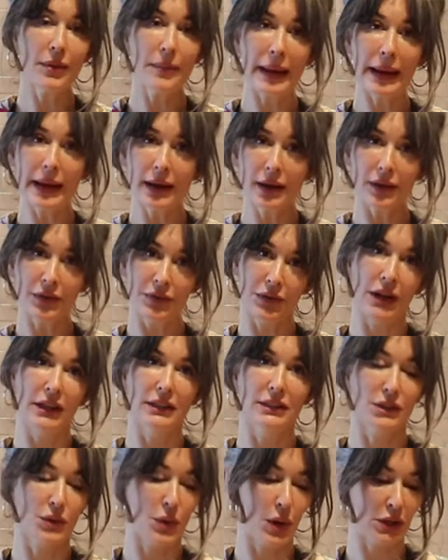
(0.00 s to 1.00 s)
made a fried
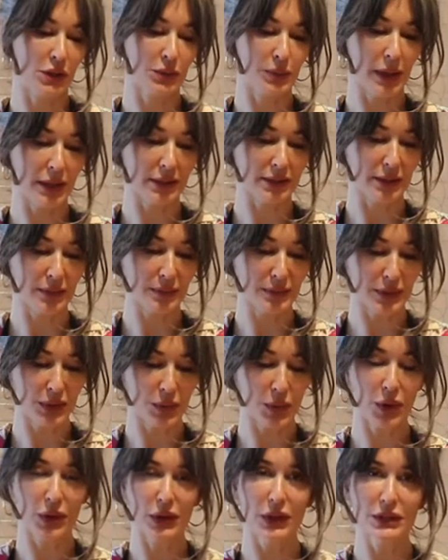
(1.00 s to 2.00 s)
squash blossom, so
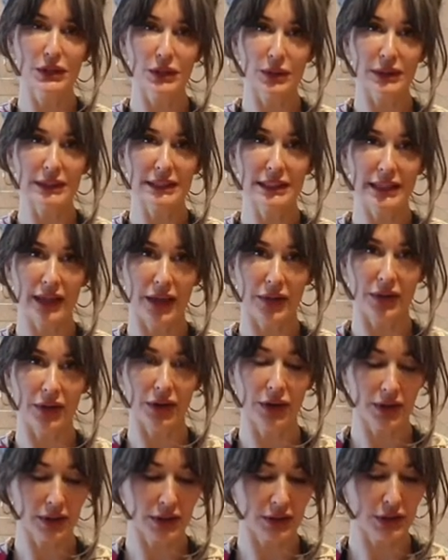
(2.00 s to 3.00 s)
we're gonna do it
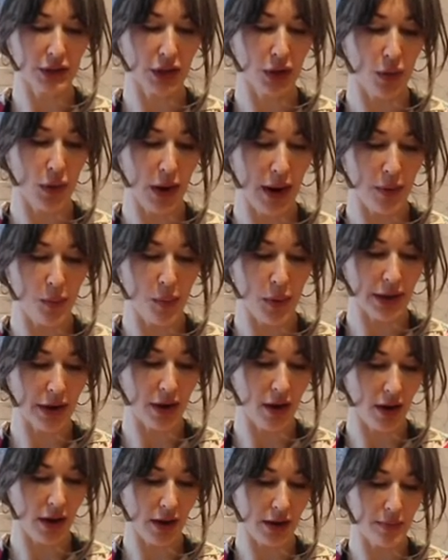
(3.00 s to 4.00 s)
together. So I went
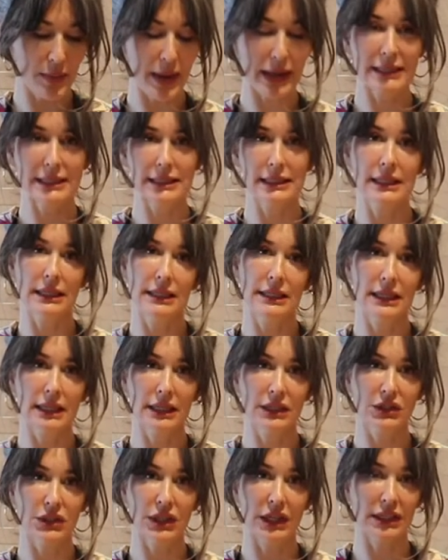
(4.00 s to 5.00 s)
on Mexican
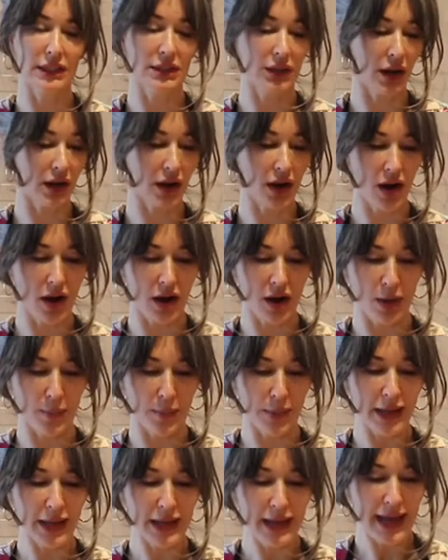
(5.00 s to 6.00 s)
Kitchen dot
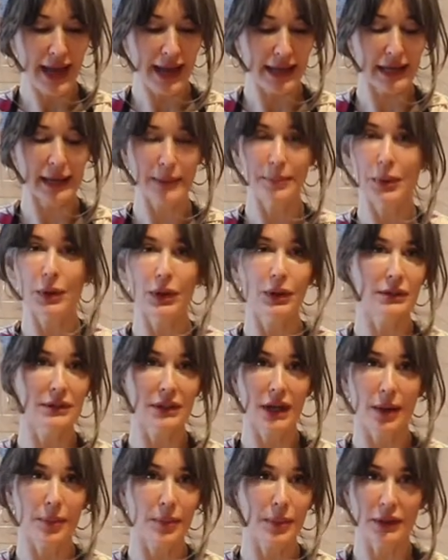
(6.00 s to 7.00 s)
com and I pulled
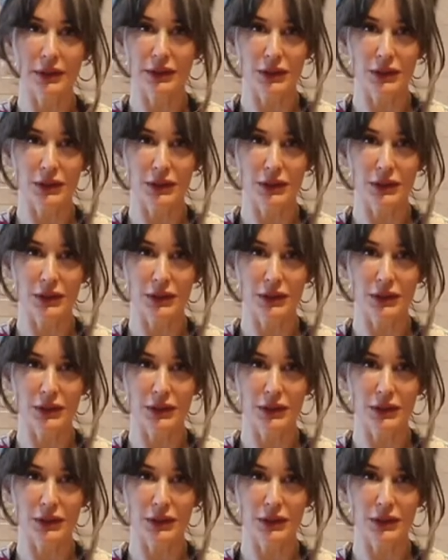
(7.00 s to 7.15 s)
up a